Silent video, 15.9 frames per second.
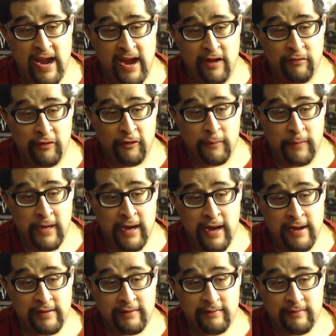
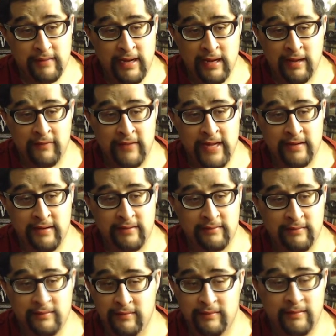Robot. I love that.
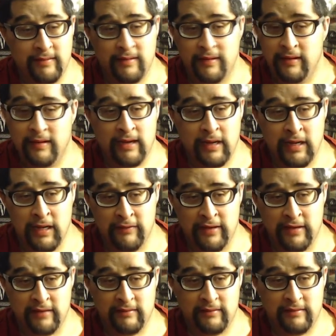I love it.
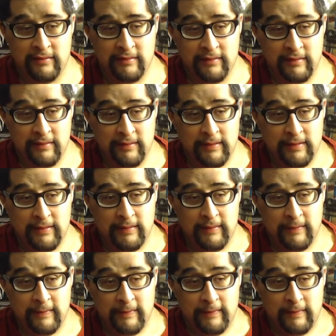I
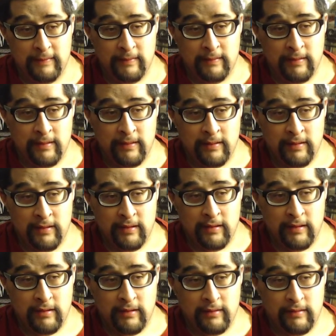focused on being
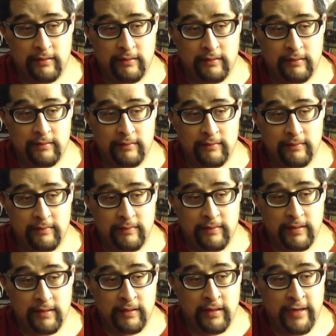prepared.
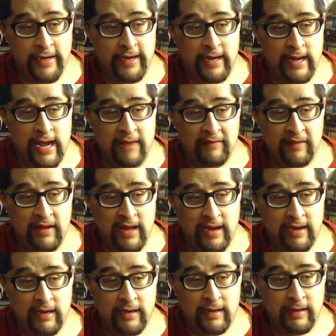Are you gonna have
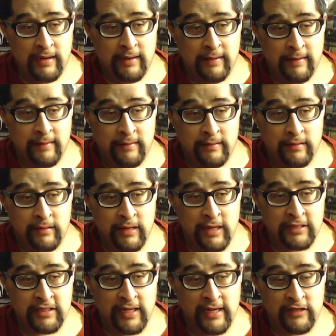like uh,
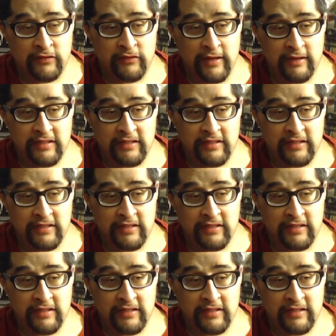lots of lens your